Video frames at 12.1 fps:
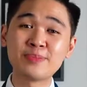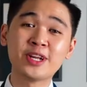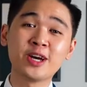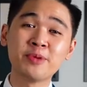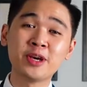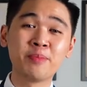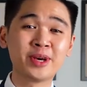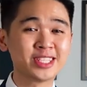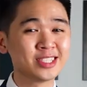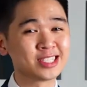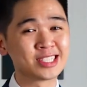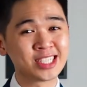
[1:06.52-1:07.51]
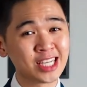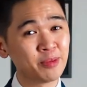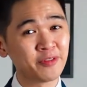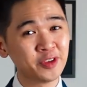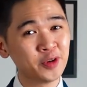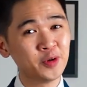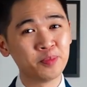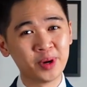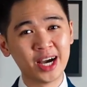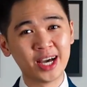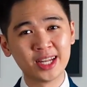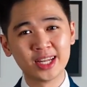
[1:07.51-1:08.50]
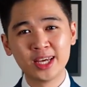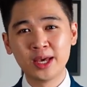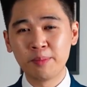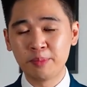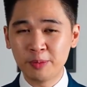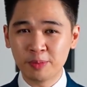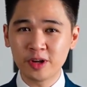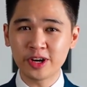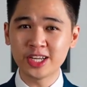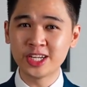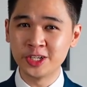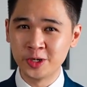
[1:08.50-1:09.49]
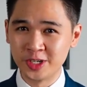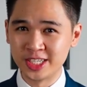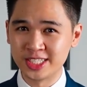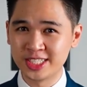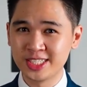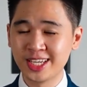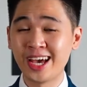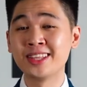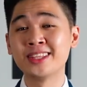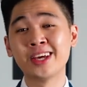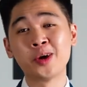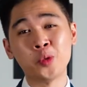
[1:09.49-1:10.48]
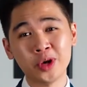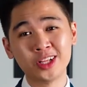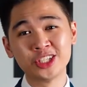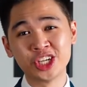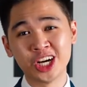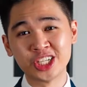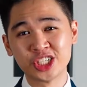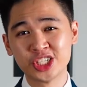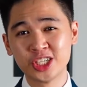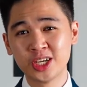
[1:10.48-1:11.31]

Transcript: might not be a big deal to some of you, but people are gonna notice and they will judge.